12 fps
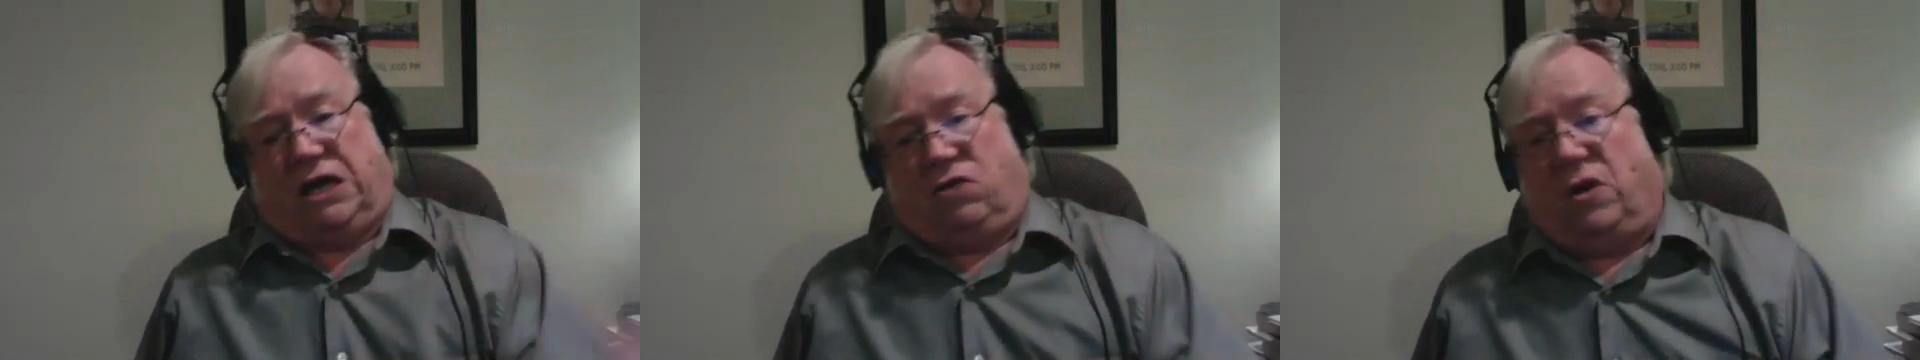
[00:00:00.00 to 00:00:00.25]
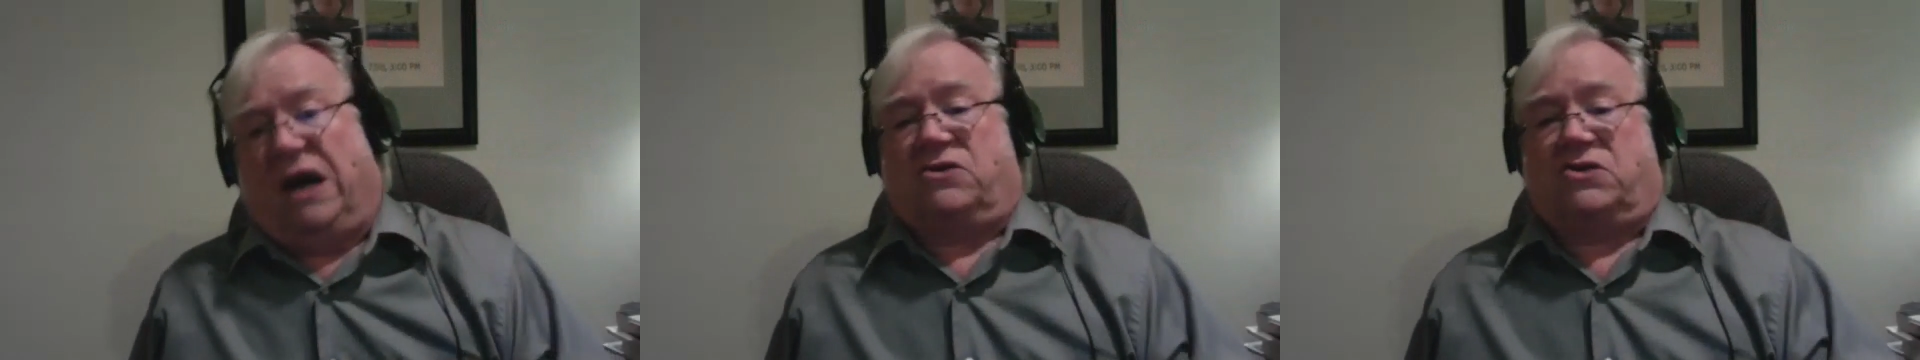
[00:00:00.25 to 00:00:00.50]
He
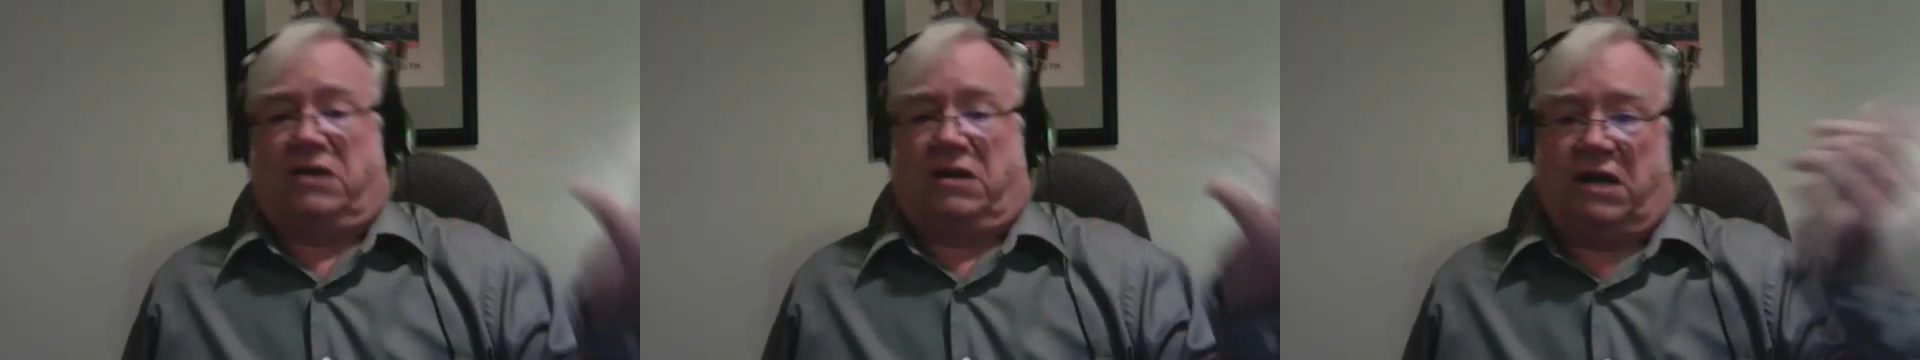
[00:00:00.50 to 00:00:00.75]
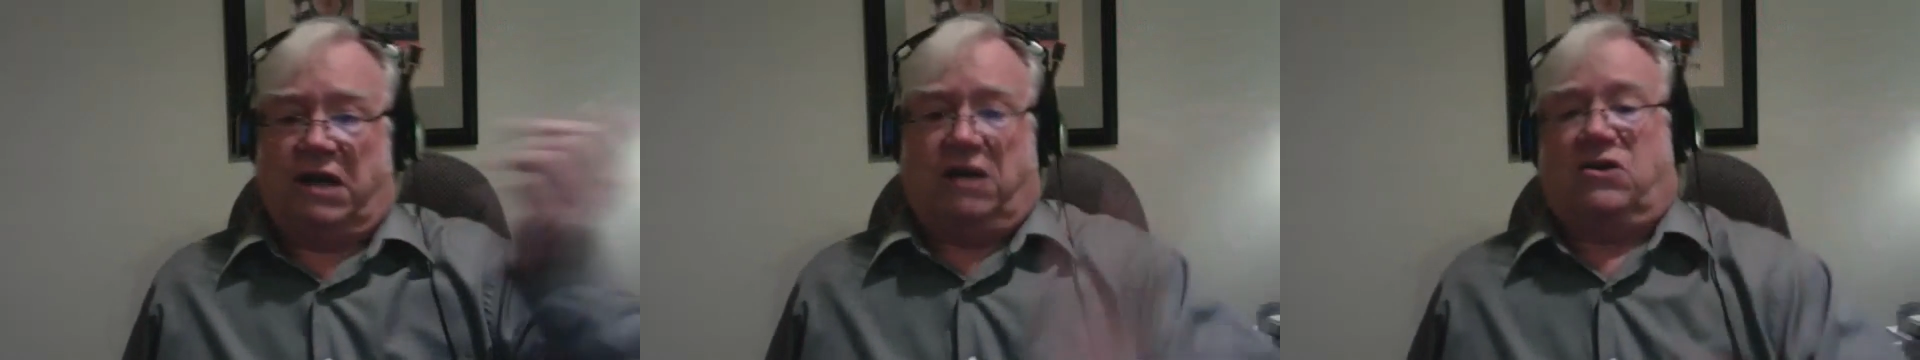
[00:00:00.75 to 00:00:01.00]
was
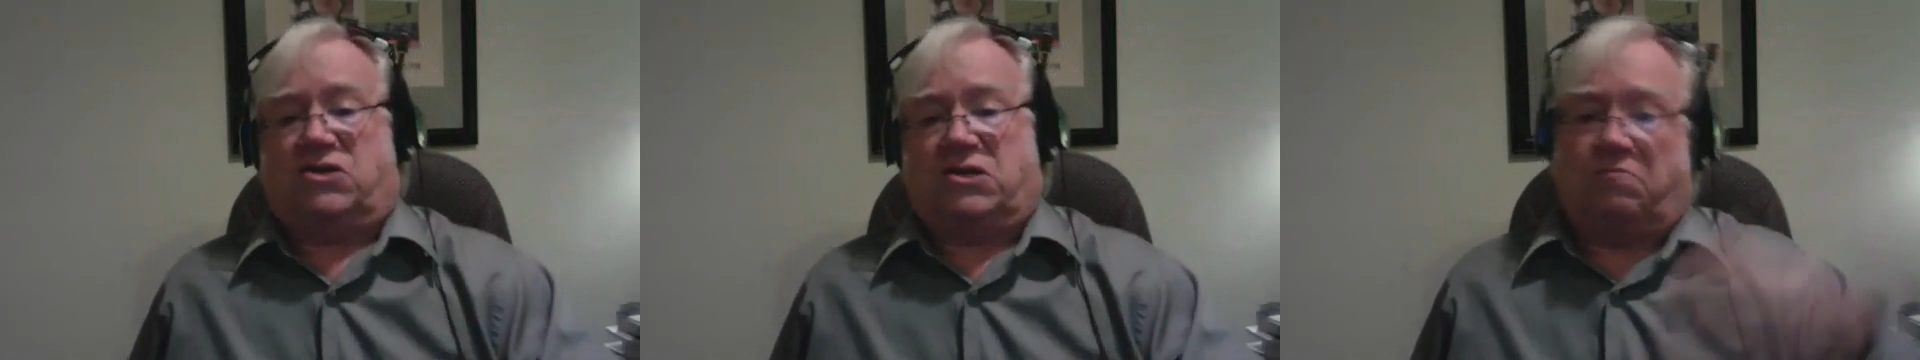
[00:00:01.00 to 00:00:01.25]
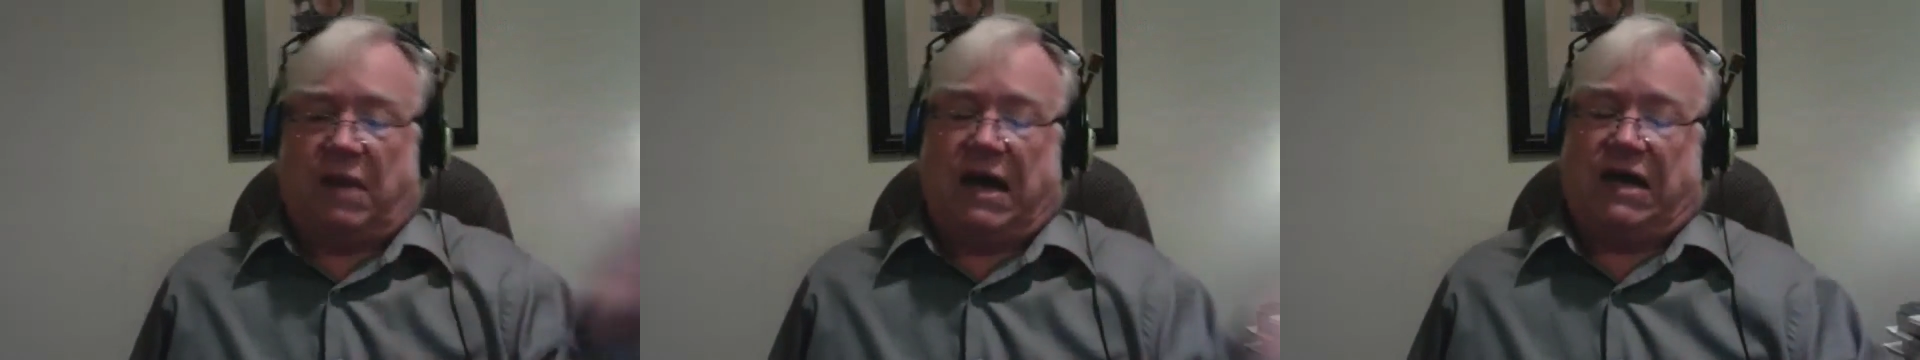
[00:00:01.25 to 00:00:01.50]
the
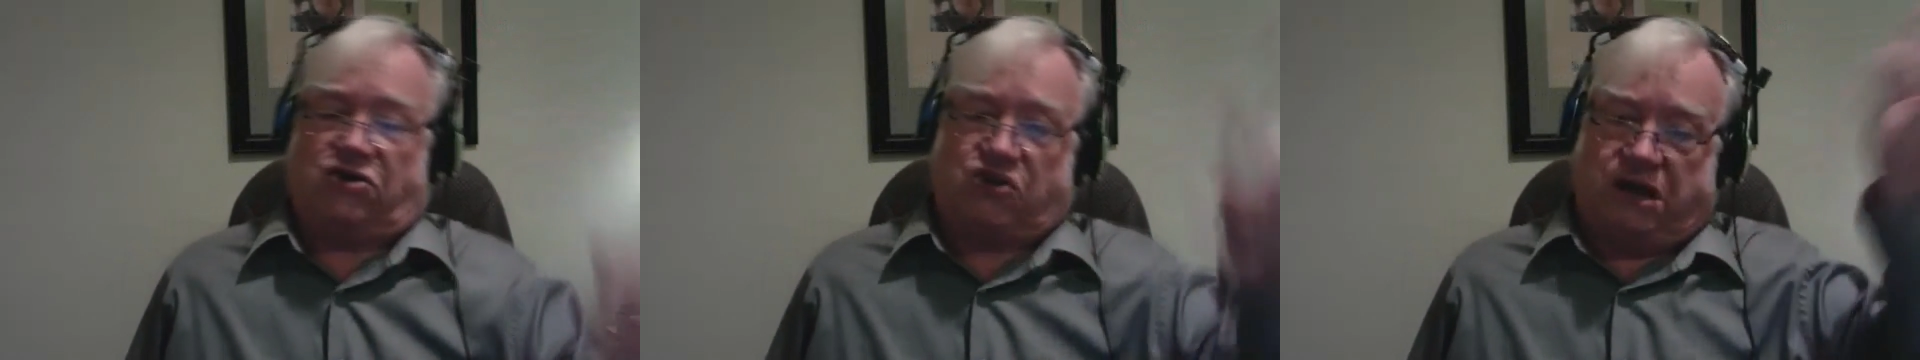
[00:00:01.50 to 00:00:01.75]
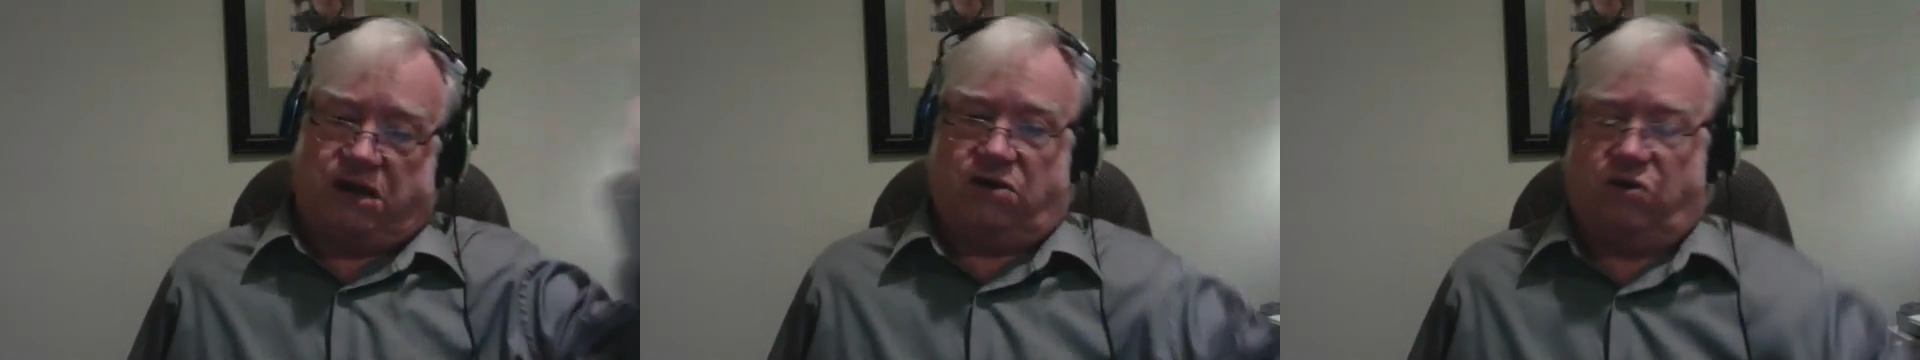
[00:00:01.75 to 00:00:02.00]
innocent
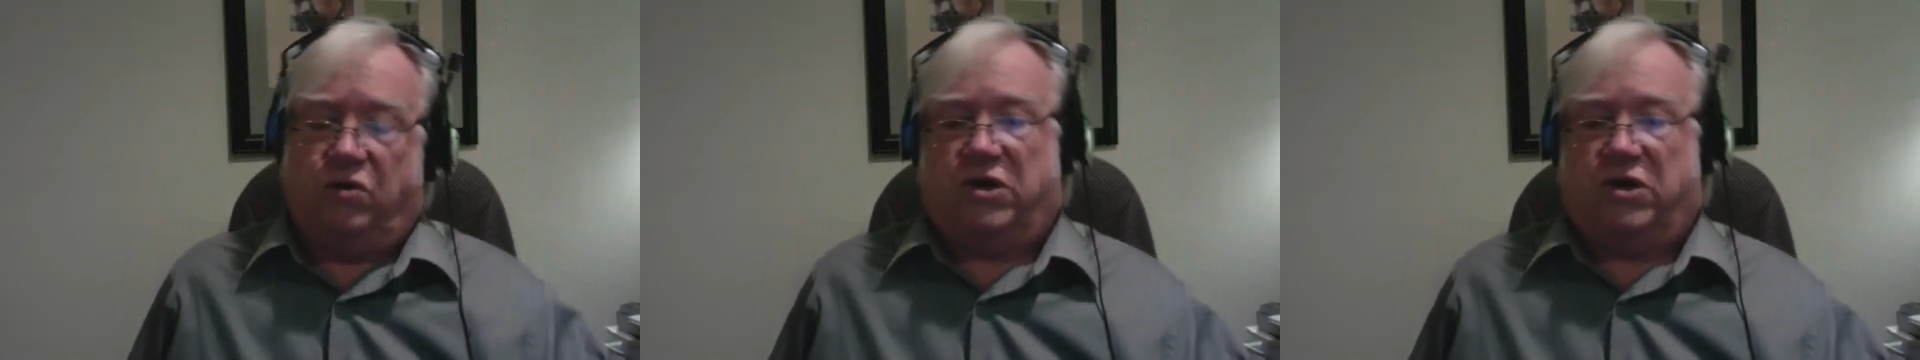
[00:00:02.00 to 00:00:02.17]
bystander who